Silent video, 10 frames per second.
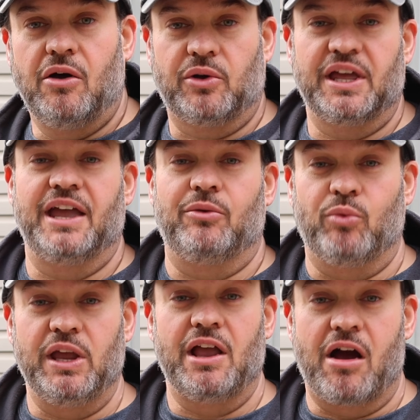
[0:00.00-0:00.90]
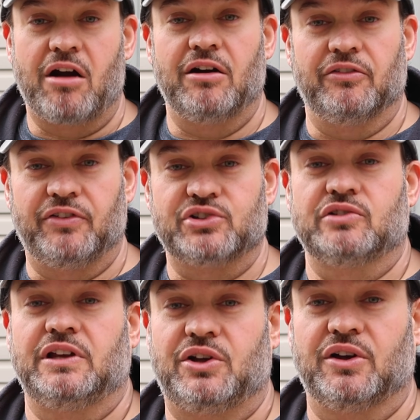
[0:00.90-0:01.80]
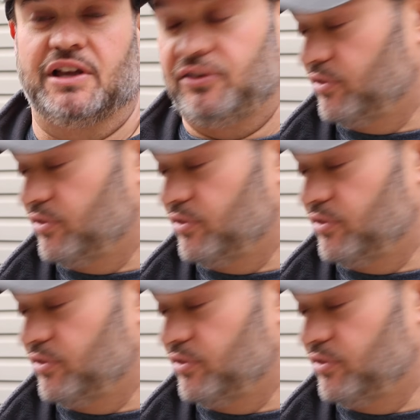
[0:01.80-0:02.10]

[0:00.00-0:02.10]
Okay, and we are officially cooking,